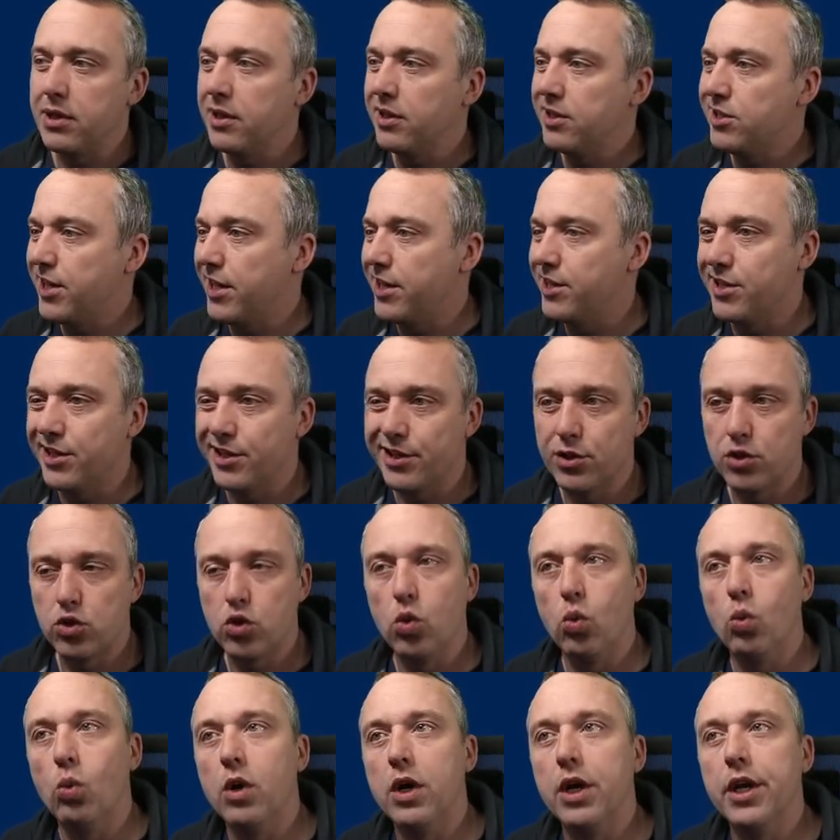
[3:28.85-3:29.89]
Changing this to
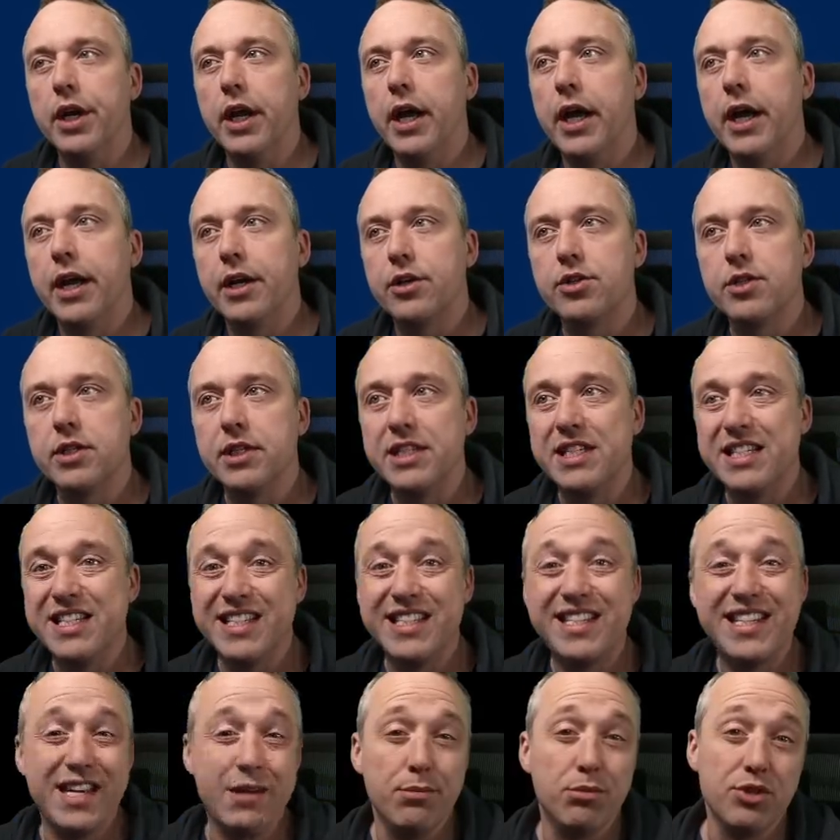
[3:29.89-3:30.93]
one actually
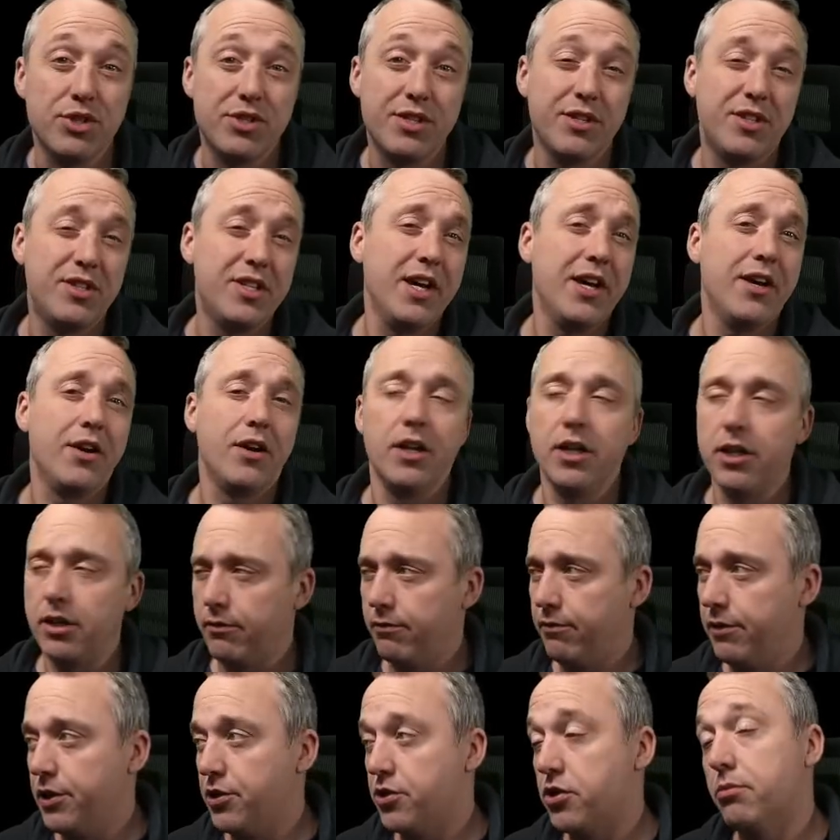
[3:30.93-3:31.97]
disables the tunneling
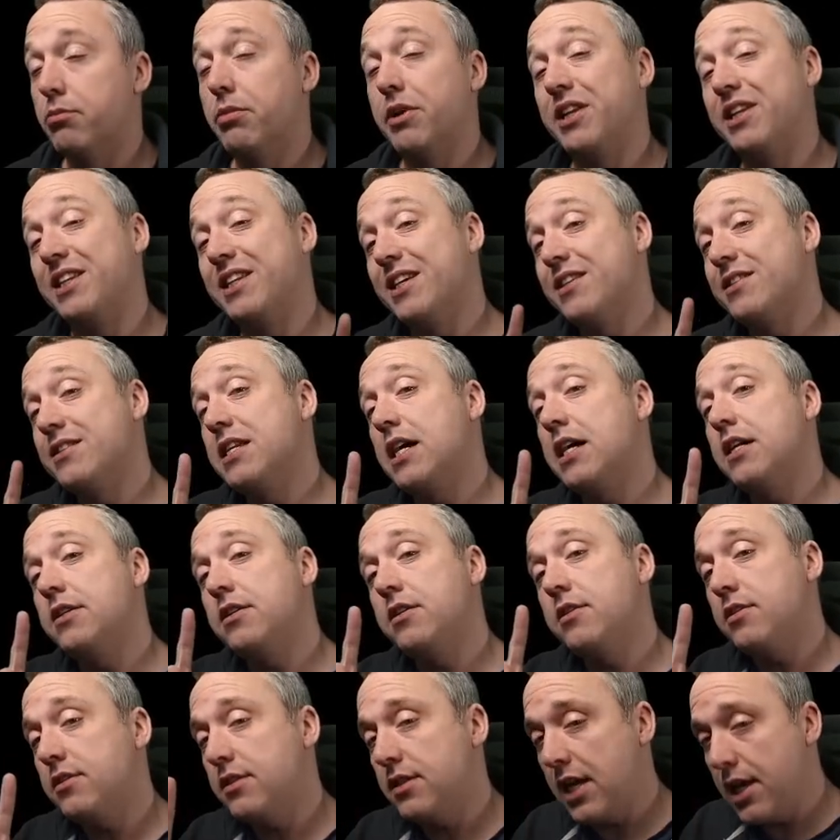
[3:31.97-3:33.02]
feature, but does not
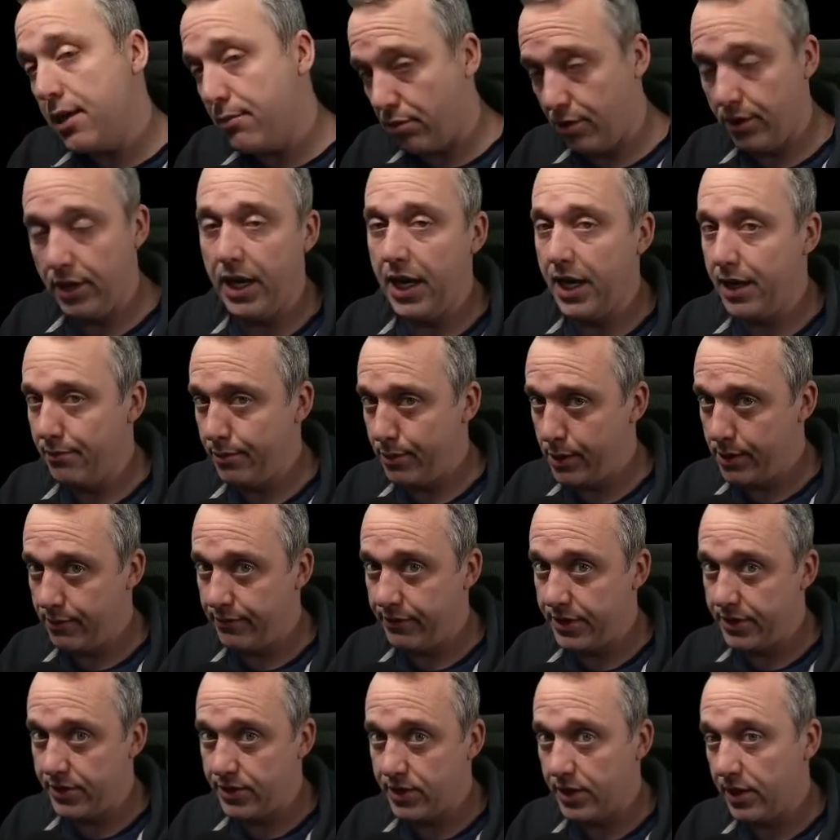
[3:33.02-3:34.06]
disable
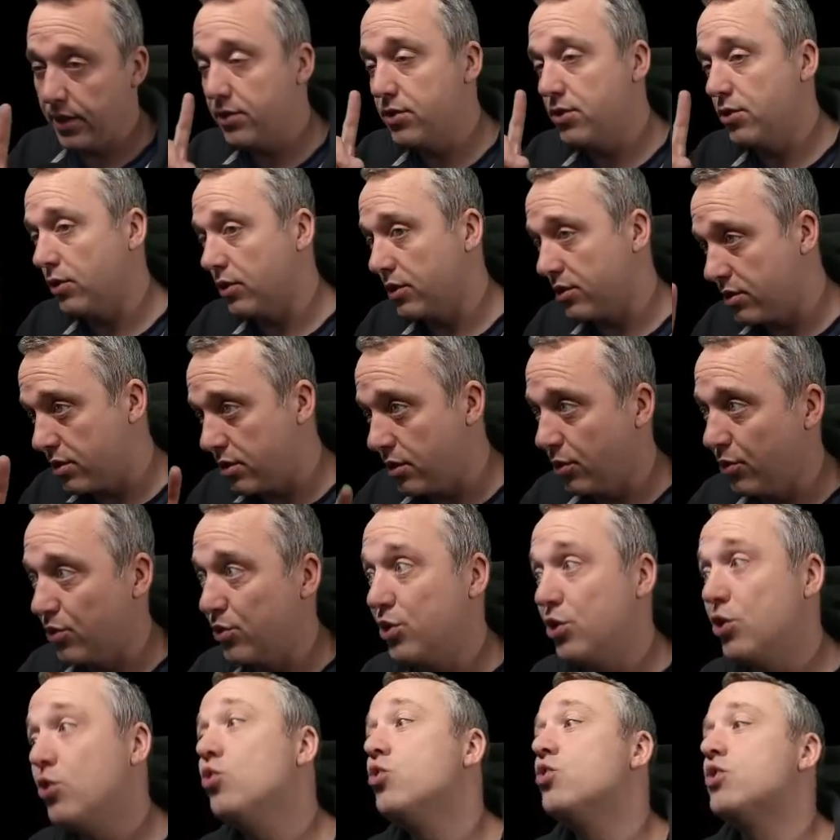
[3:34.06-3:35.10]
IPv6. You can still
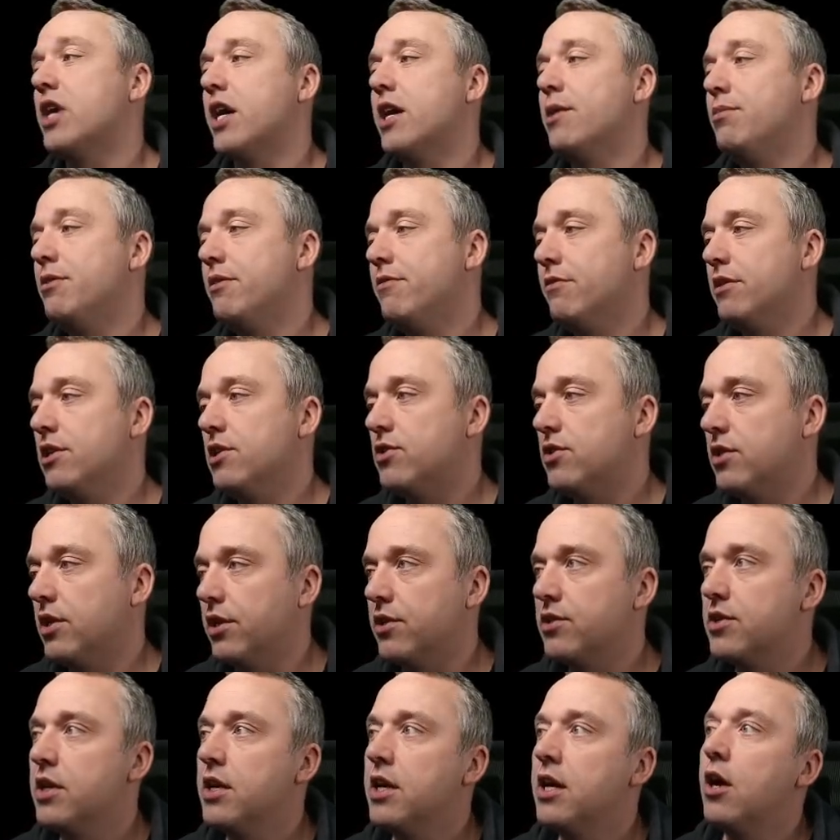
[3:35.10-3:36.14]
use
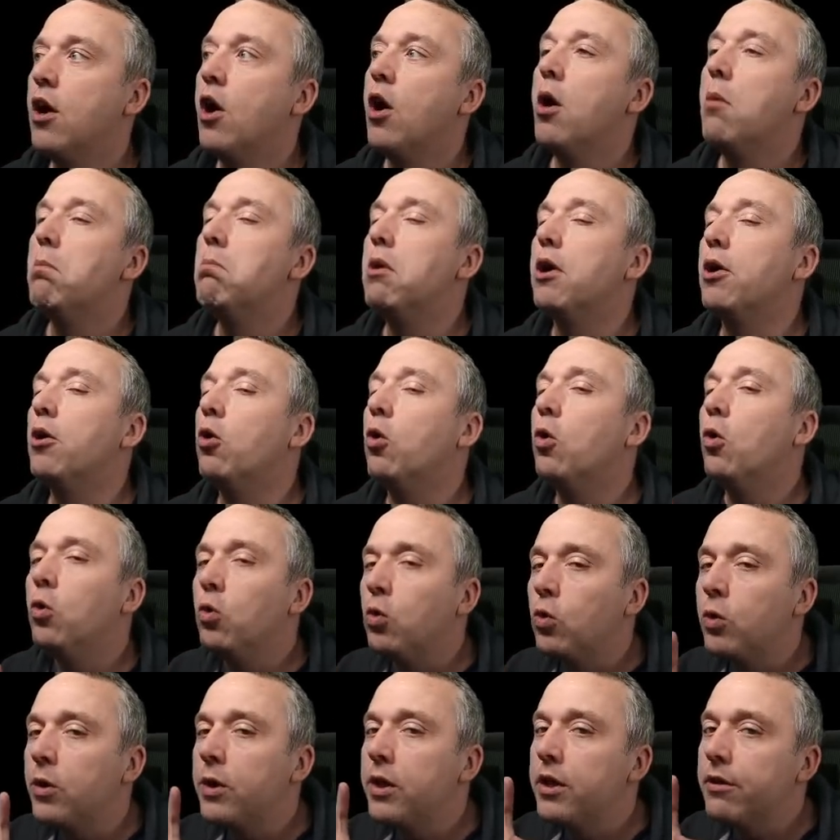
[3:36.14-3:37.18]
IPv6, but
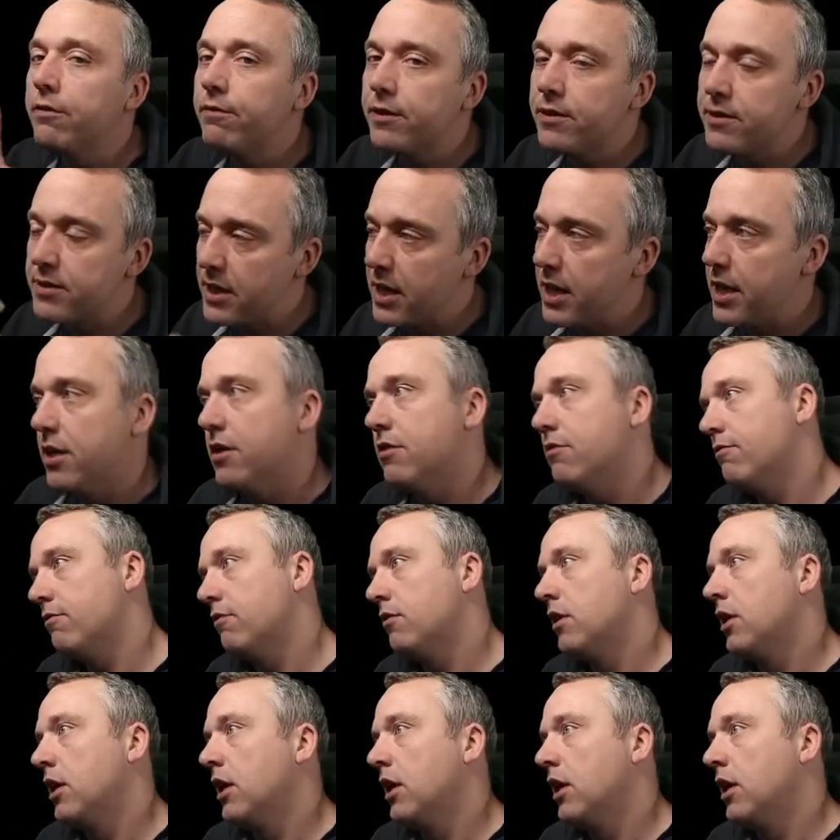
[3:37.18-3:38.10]
only if it's native,